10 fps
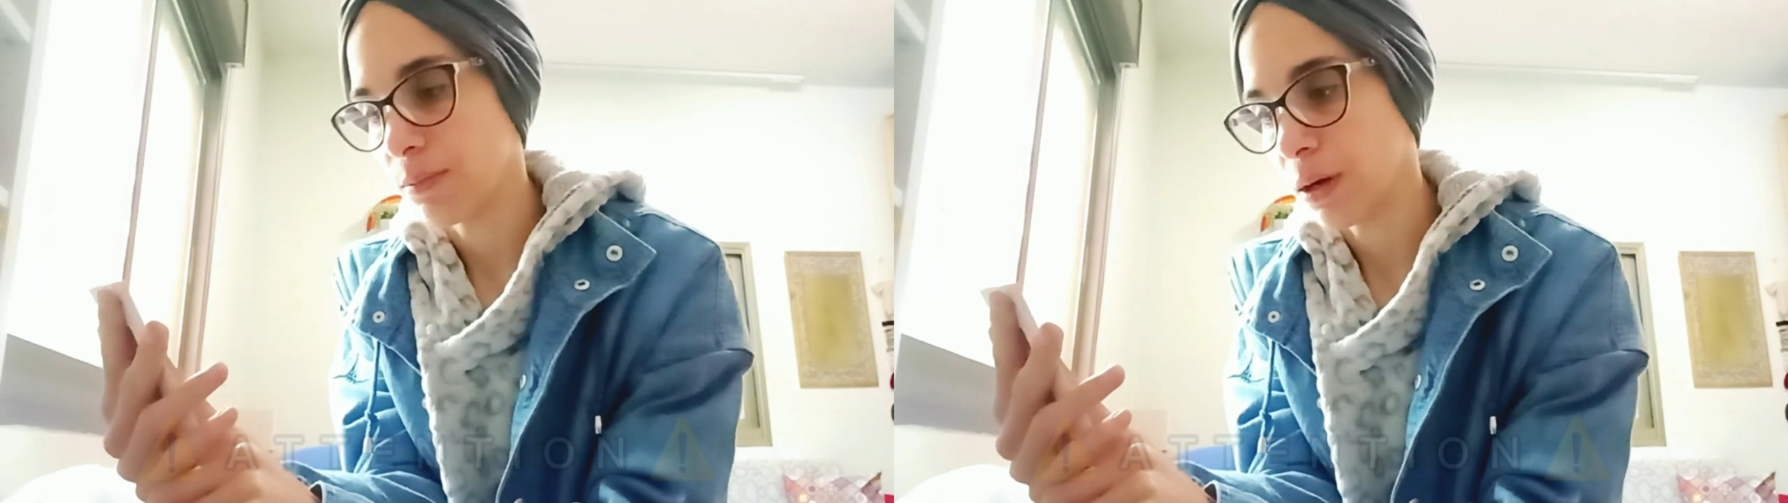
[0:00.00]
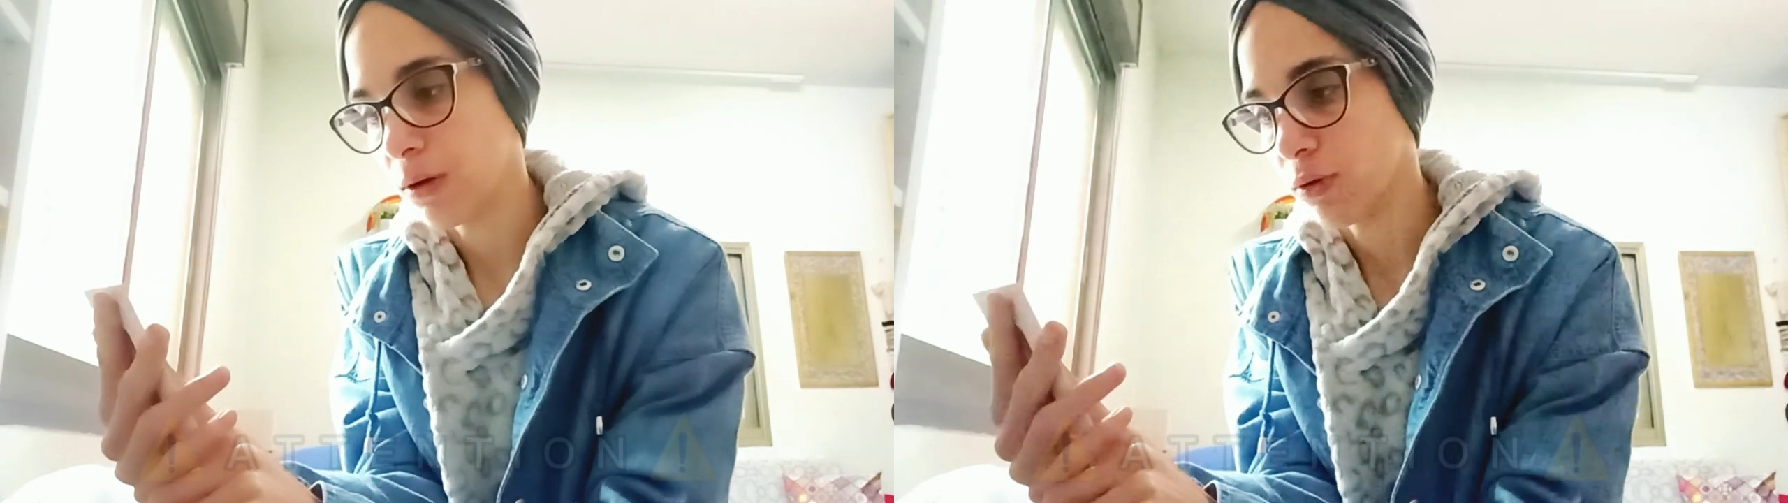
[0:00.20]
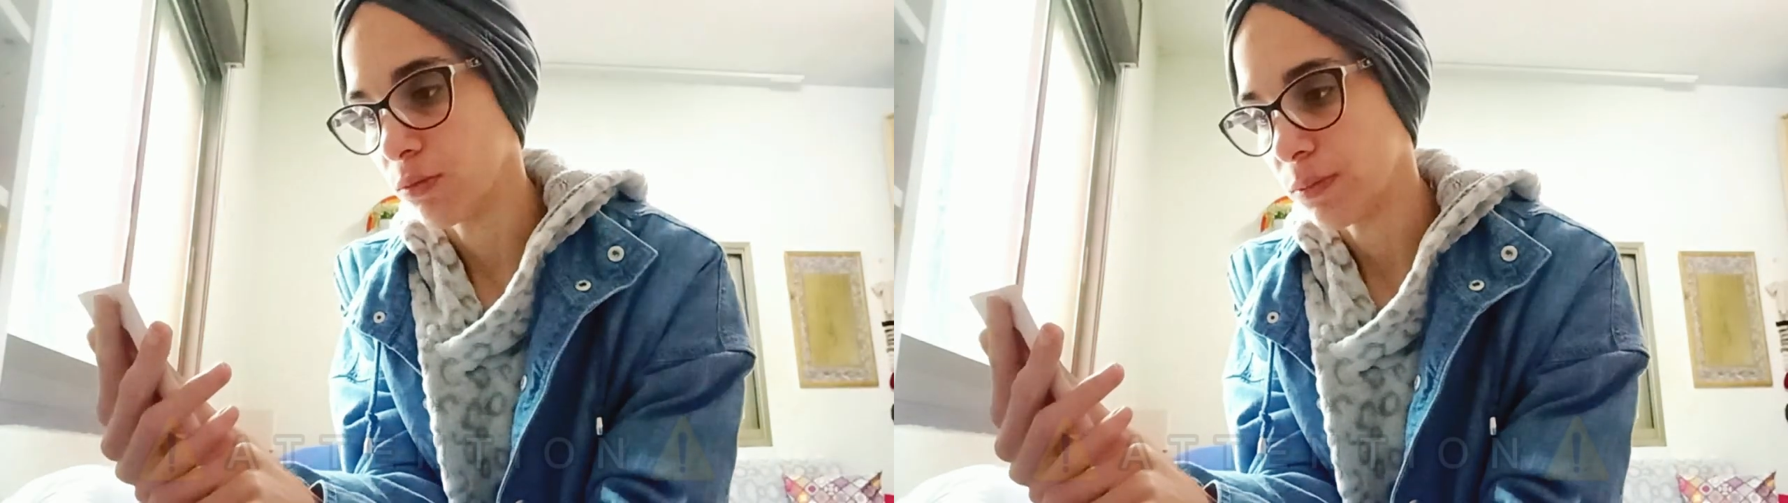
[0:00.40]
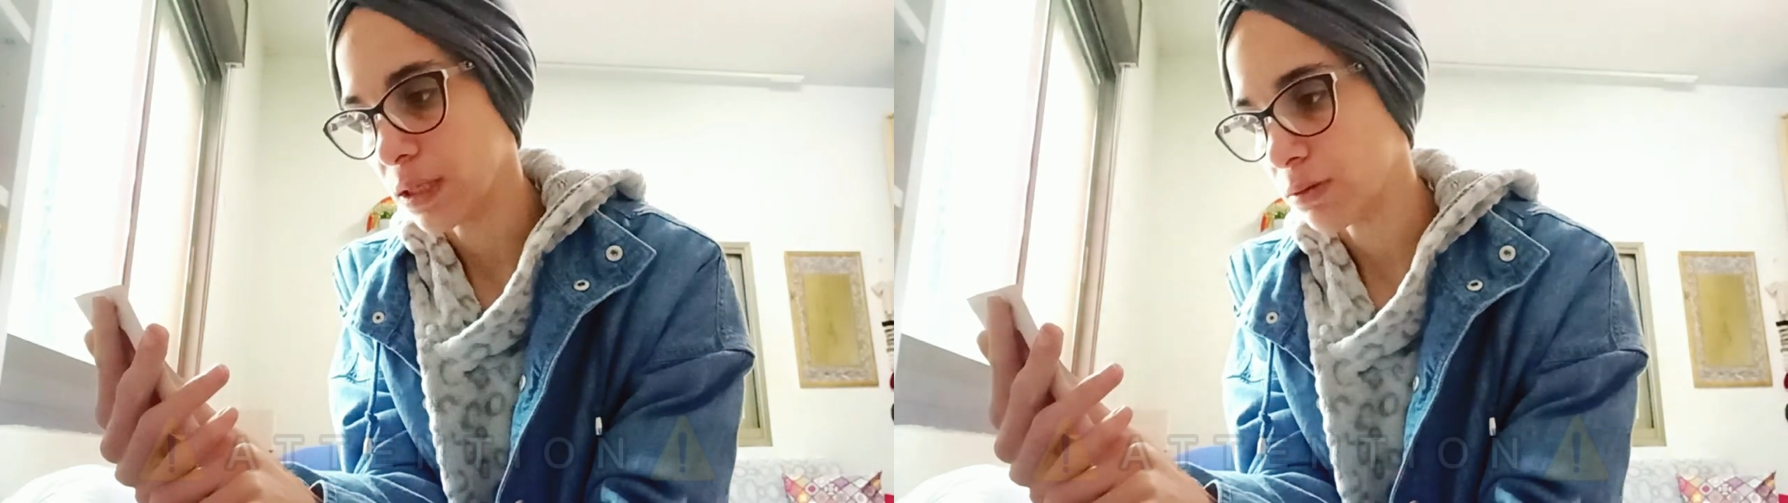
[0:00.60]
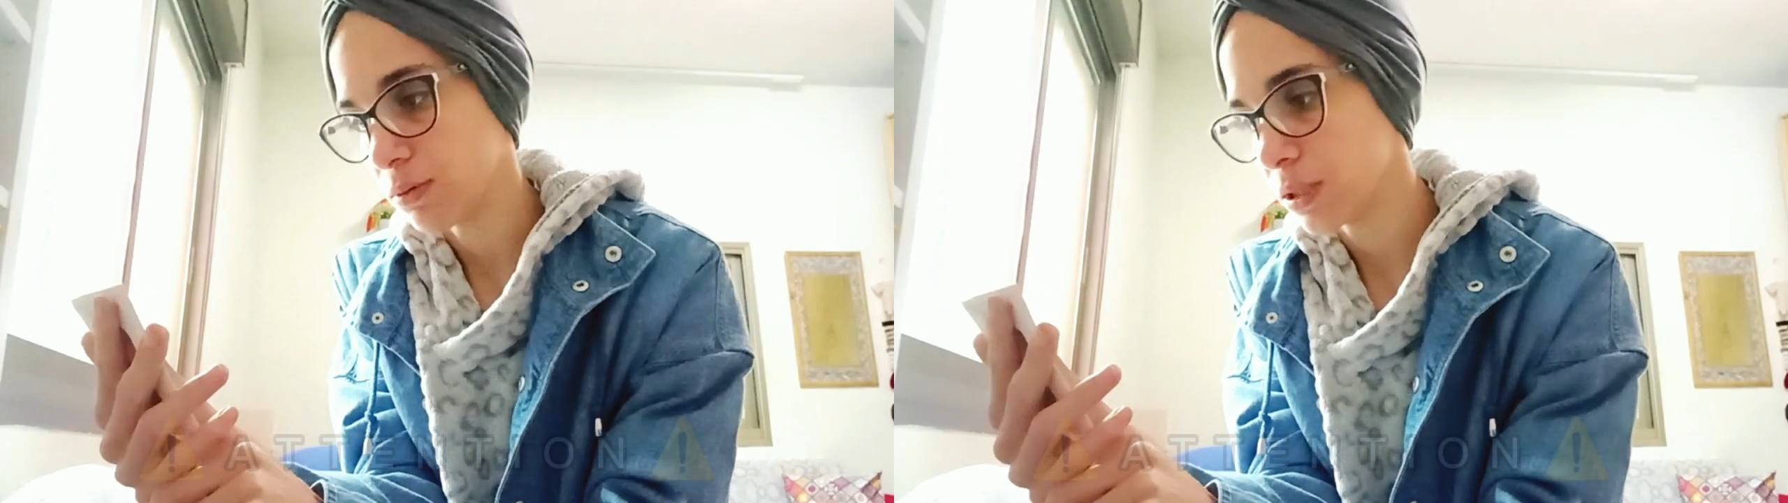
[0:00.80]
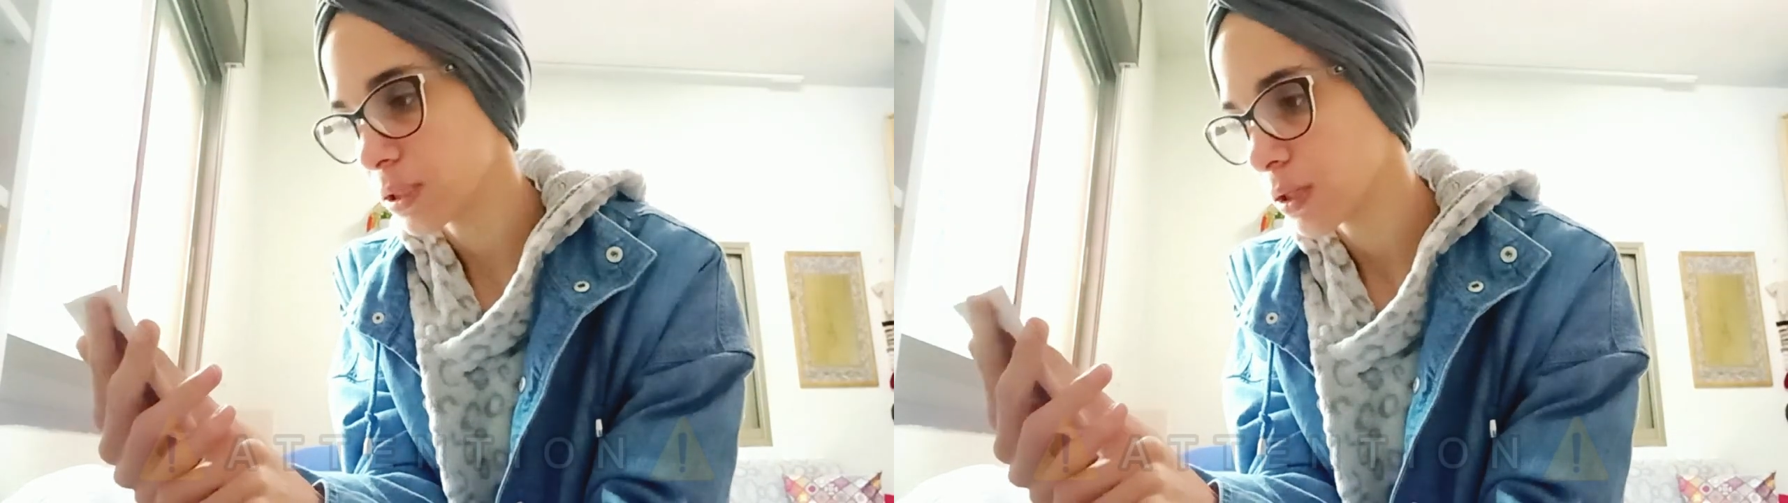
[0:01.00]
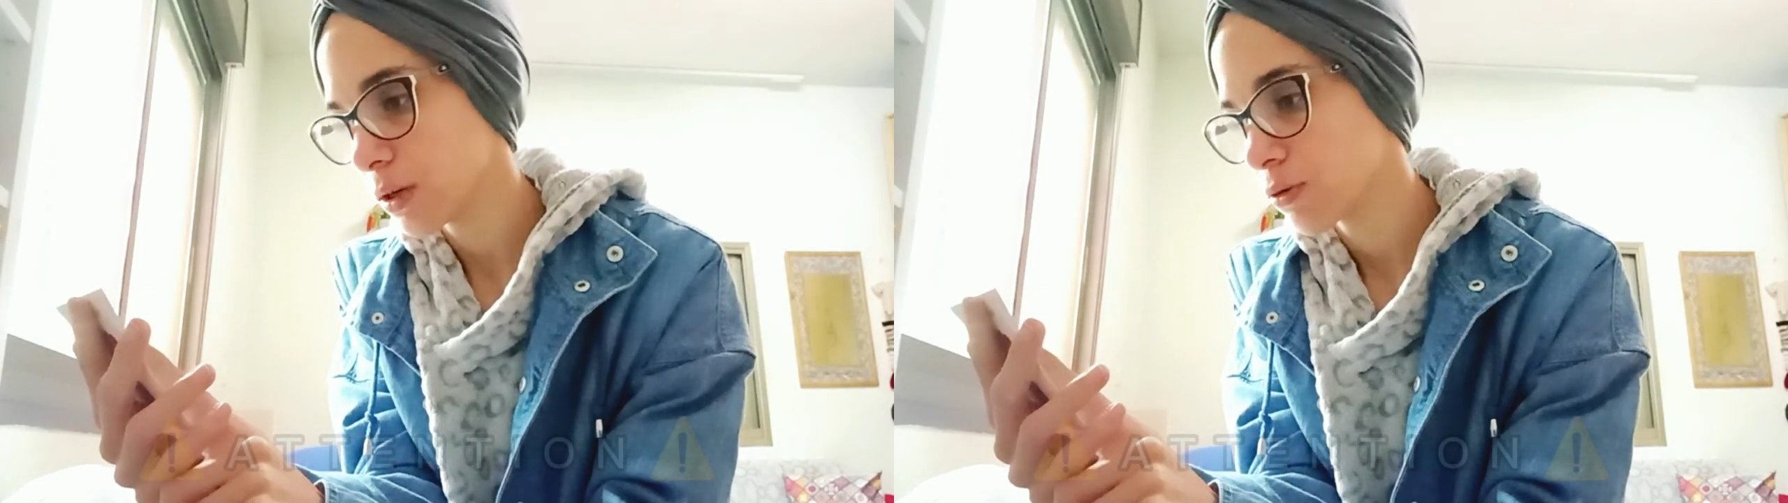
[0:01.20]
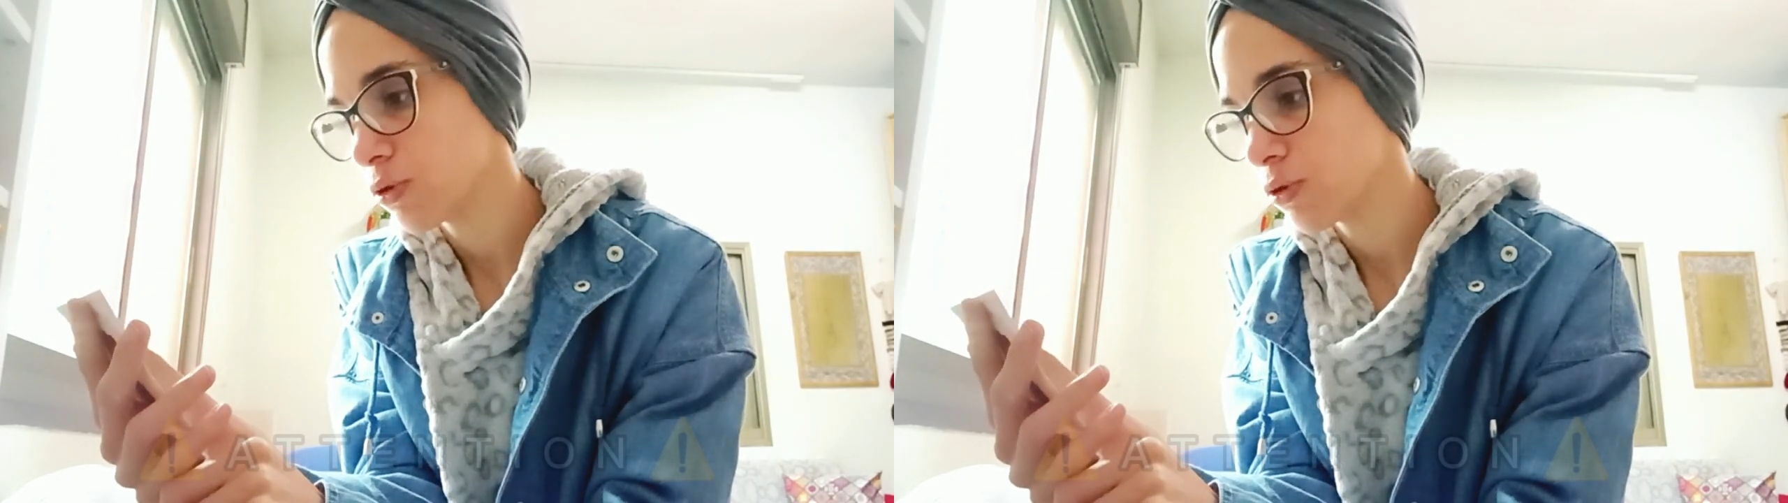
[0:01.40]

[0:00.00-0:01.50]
my own batteries.